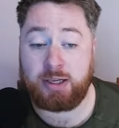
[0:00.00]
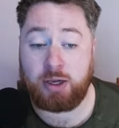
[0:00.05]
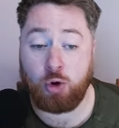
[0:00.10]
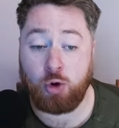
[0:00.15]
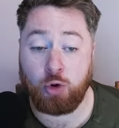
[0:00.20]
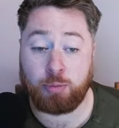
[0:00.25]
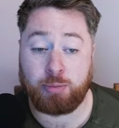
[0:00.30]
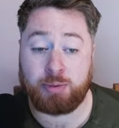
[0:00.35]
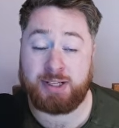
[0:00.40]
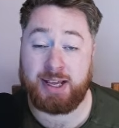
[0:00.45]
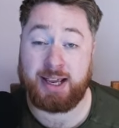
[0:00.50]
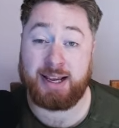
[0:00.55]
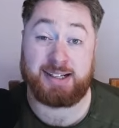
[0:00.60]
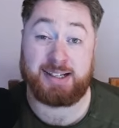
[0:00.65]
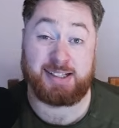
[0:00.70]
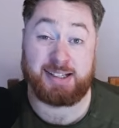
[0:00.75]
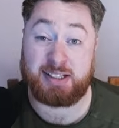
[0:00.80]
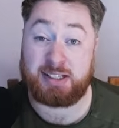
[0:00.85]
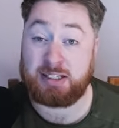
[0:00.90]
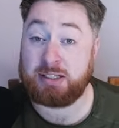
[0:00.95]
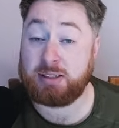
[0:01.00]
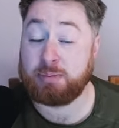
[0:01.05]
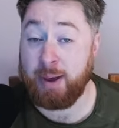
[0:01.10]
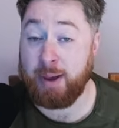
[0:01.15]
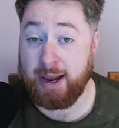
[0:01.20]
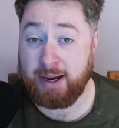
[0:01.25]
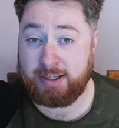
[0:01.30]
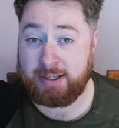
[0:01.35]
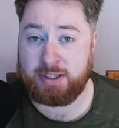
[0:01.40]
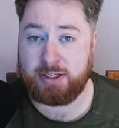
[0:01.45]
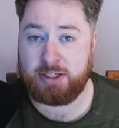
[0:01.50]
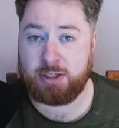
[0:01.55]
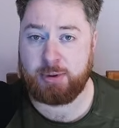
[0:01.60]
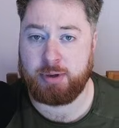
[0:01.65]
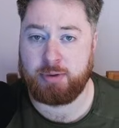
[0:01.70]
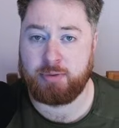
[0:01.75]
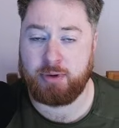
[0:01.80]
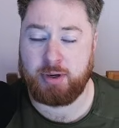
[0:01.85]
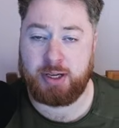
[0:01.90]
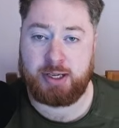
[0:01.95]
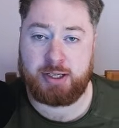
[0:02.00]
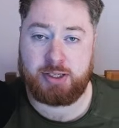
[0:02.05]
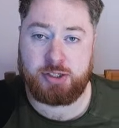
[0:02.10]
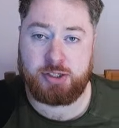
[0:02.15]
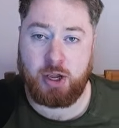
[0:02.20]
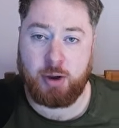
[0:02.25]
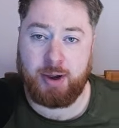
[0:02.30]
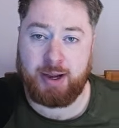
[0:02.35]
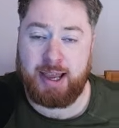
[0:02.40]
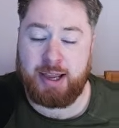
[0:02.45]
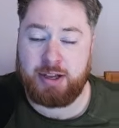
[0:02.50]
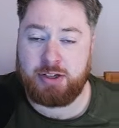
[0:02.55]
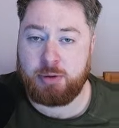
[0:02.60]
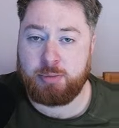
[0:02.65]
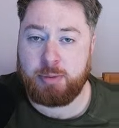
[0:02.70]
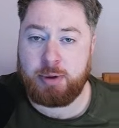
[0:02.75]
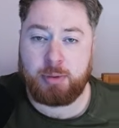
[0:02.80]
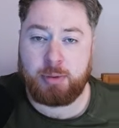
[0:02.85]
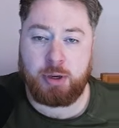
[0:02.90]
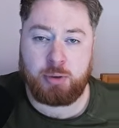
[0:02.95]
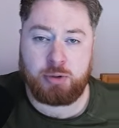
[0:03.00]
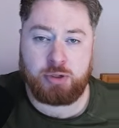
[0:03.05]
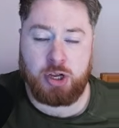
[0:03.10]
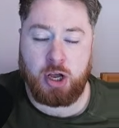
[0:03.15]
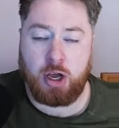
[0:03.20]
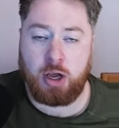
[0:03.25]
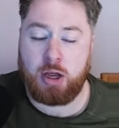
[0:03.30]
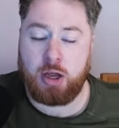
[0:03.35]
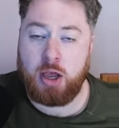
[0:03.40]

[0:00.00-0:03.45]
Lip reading: update is expected to be released. So again, so people don't start